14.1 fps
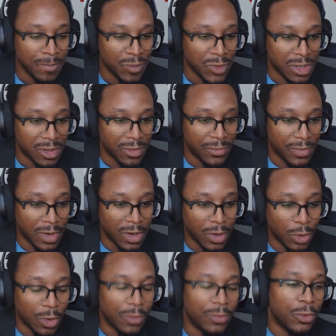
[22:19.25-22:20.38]
just
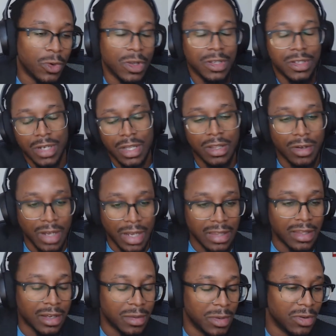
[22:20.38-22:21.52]
or for each other in
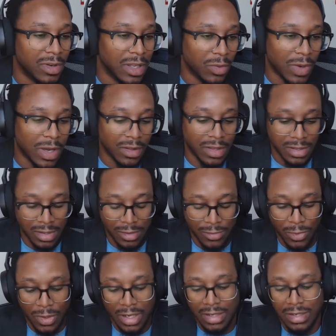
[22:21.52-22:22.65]
the community rather than just
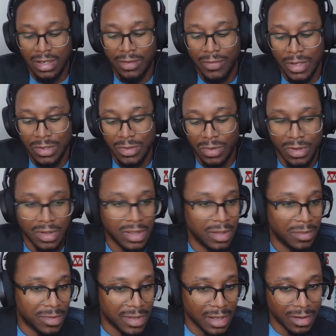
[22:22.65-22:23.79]
for each individual
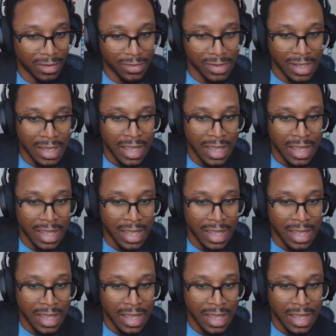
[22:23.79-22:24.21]
themselves.